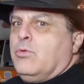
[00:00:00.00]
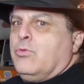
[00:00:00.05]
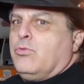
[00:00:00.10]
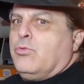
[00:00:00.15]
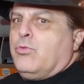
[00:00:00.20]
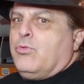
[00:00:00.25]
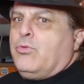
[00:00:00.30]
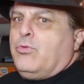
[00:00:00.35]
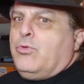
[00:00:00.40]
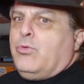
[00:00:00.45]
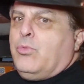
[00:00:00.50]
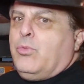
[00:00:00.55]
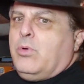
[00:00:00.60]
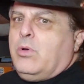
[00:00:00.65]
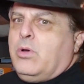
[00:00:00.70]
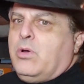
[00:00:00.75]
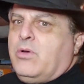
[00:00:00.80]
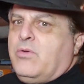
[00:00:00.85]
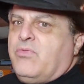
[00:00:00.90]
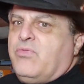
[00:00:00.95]
turn you
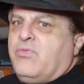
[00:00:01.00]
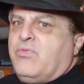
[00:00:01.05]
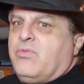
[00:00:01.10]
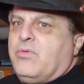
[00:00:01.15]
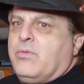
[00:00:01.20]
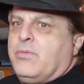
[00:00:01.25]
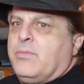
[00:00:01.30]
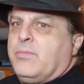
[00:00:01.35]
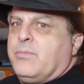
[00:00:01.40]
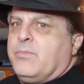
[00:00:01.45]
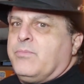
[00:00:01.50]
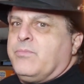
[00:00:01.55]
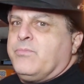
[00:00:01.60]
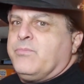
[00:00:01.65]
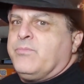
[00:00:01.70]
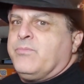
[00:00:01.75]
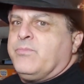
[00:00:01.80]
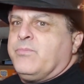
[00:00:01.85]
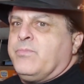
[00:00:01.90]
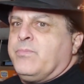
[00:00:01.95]
off.
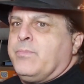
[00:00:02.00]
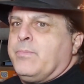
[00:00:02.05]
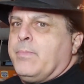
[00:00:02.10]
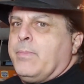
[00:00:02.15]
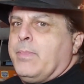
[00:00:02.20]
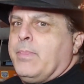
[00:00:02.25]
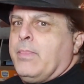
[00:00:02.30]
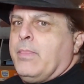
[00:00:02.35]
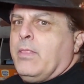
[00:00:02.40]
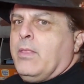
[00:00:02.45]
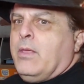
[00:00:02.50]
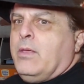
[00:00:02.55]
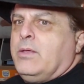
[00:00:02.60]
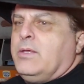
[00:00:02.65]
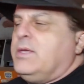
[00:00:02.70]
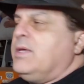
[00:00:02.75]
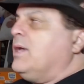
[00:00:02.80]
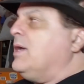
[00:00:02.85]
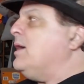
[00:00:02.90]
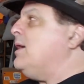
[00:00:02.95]

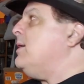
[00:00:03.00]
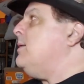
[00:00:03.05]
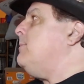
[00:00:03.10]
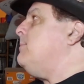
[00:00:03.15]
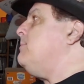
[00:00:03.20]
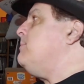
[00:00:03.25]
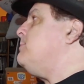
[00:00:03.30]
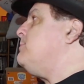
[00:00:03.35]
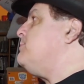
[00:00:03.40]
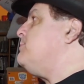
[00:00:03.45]
Okay?